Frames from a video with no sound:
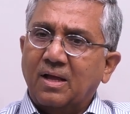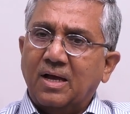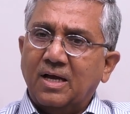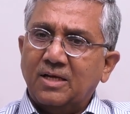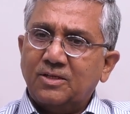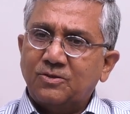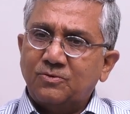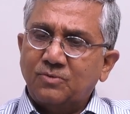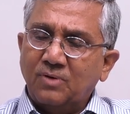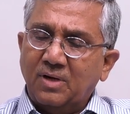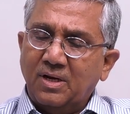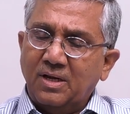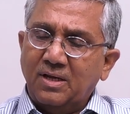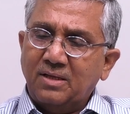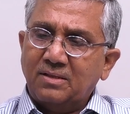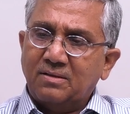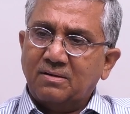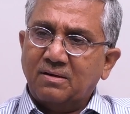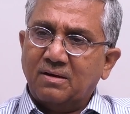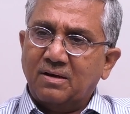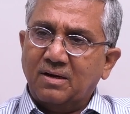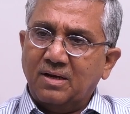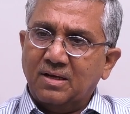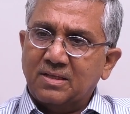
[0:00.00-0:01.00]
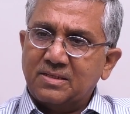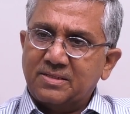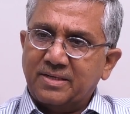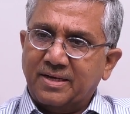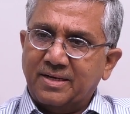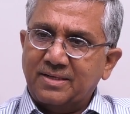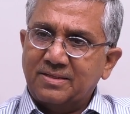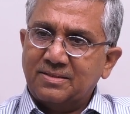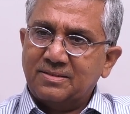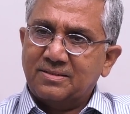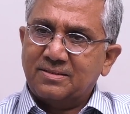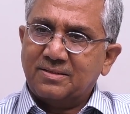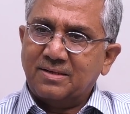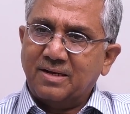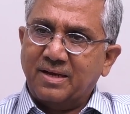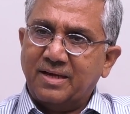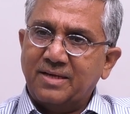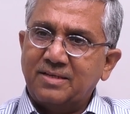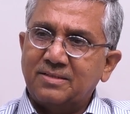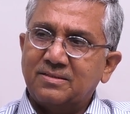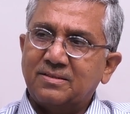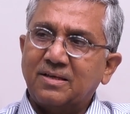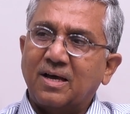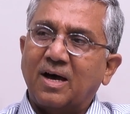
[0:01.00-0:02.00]
Actually, the real science
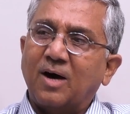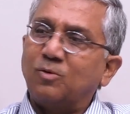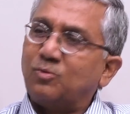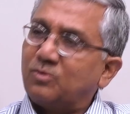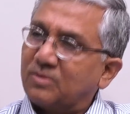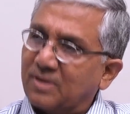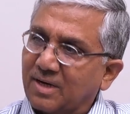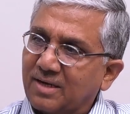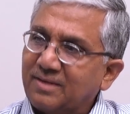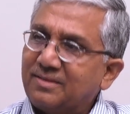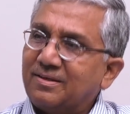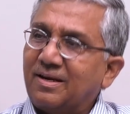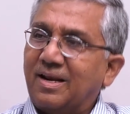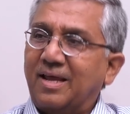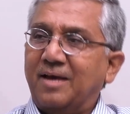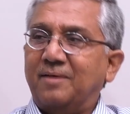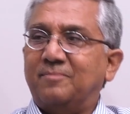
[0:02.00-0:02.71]
lies outside the lab.